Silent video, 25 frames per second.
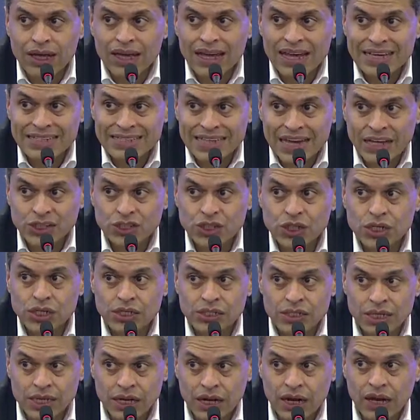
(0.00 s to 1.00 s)
has actually
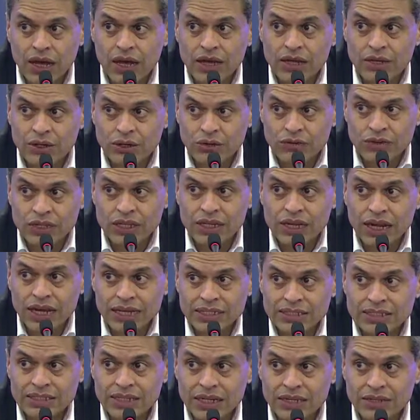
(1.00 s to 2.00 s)
declined over the
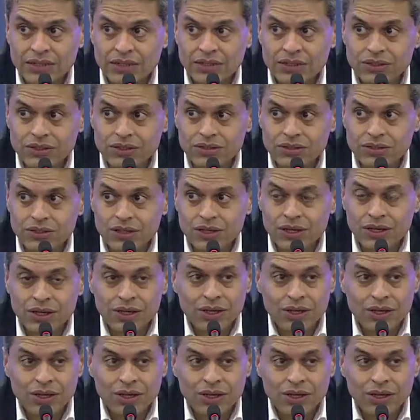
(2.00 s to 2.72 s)
last 10 years.